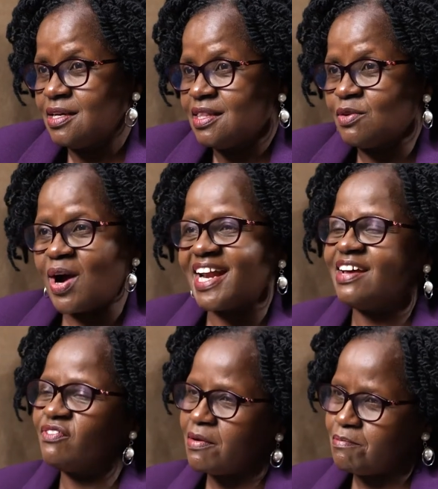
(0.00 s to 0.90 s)
They were
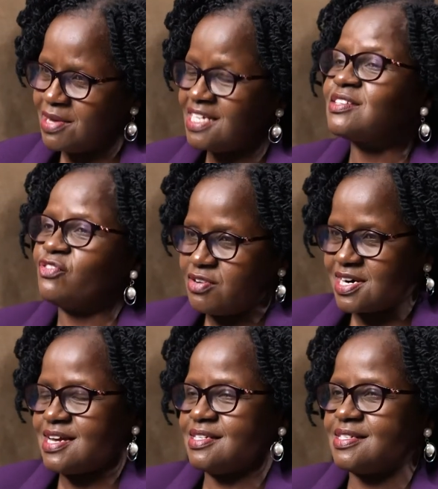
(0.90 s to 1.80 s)
never meant for
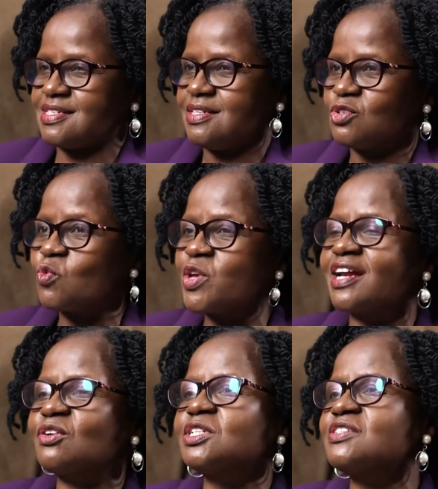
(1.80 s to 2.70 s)
us. So we are
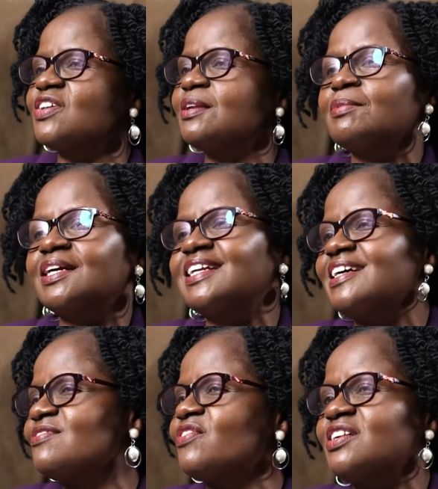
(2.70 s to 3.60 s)
not even being
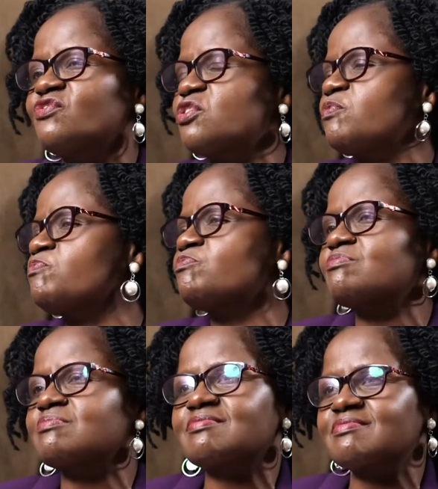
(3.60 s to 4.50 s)
delivered from
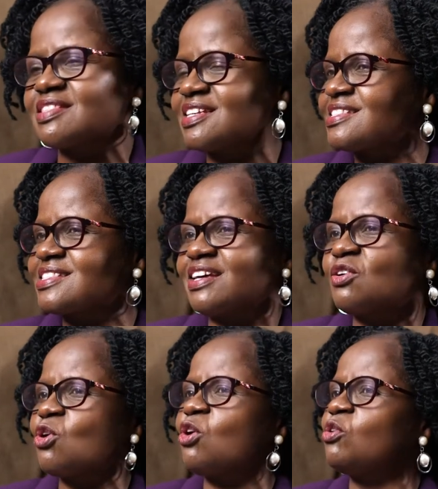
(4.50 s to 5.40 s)
the
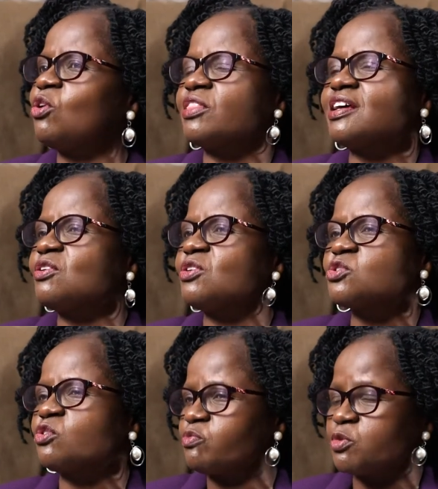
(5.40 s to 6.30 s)
law or the laws of